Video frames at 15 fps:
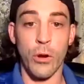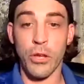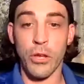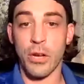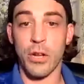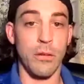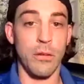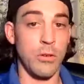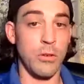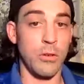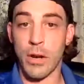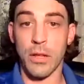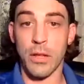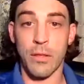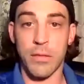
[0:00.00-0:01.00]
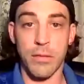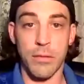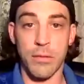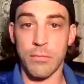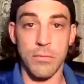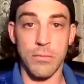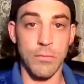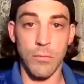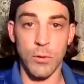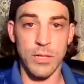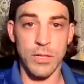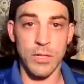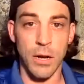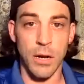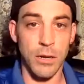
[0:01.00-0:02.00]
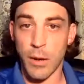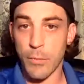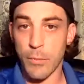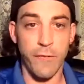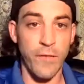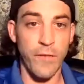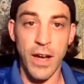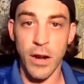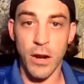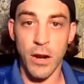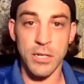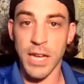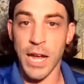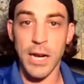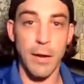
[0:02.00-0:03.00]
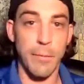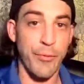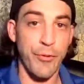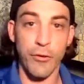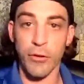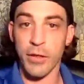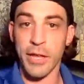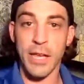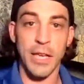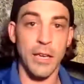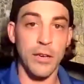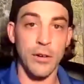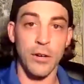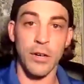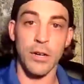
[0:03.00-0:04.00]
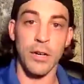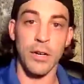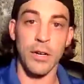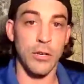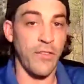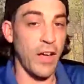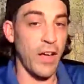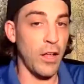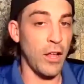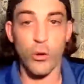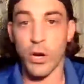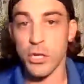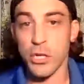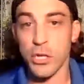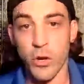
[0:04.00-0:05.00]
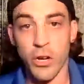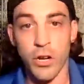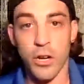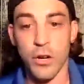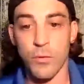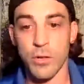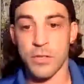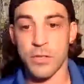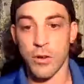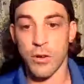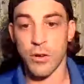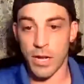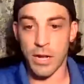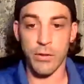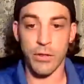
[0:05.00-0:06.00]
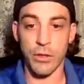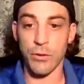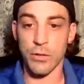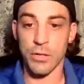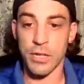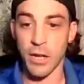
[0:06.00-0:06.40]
What are you gonna? What's number fire? Sign up through a link, or follow you on Twitter? What's going on with you?